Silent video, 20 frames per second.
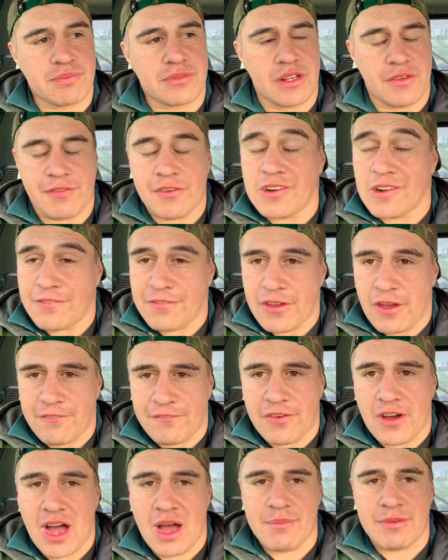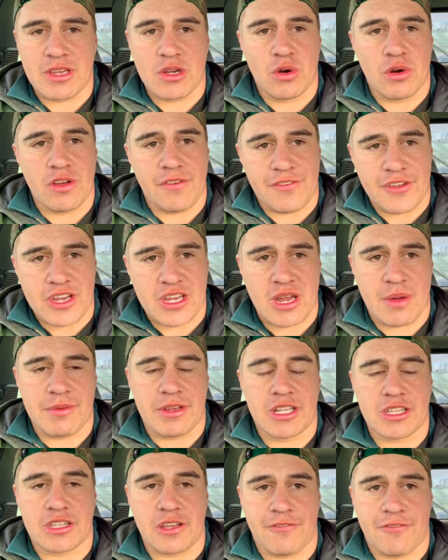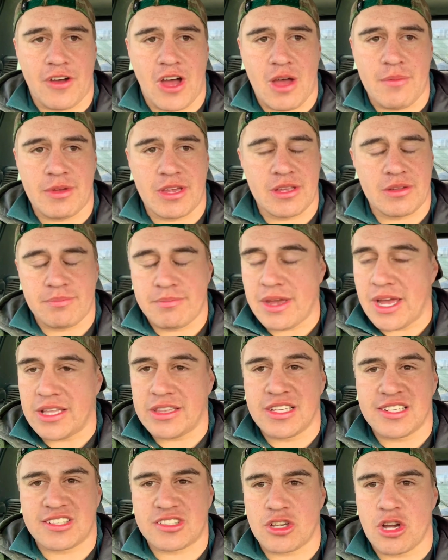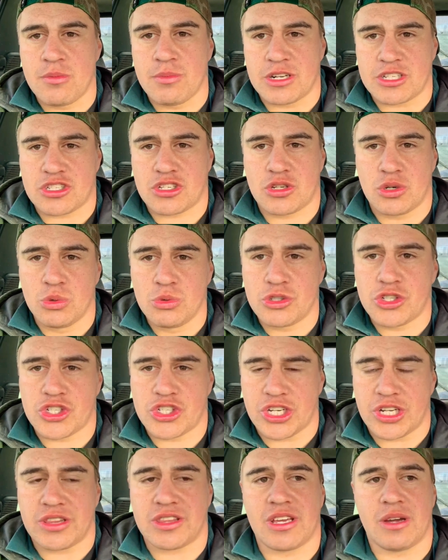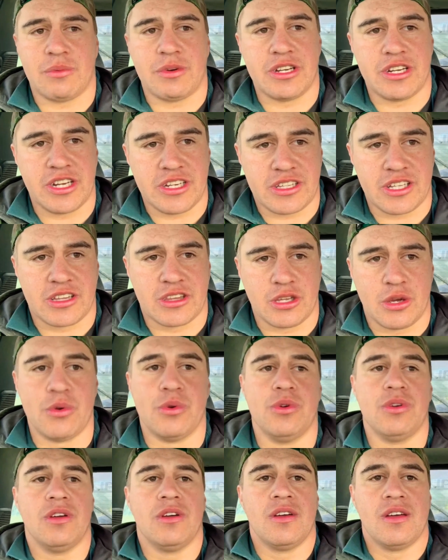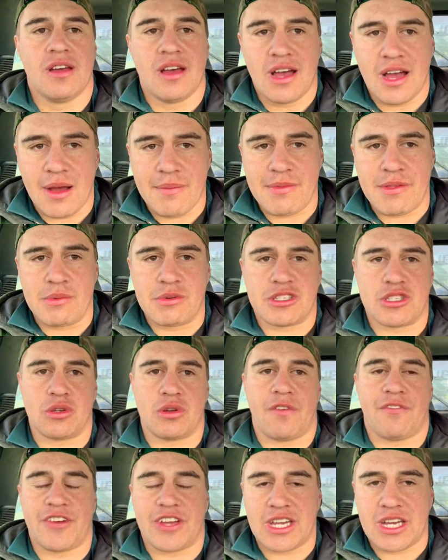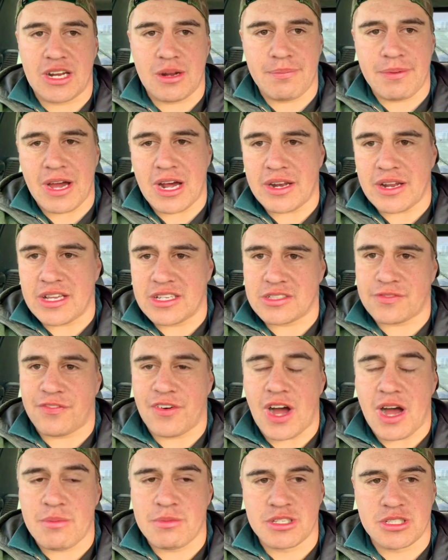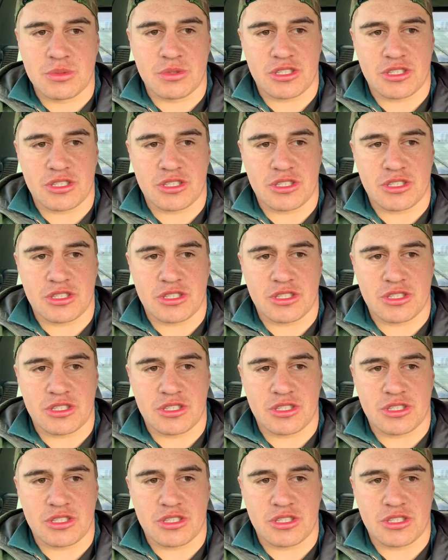definitely if you're farming or if you're coming into farming, man, there's so much cool shit that we need to do um, that we sort of forget about as farmers.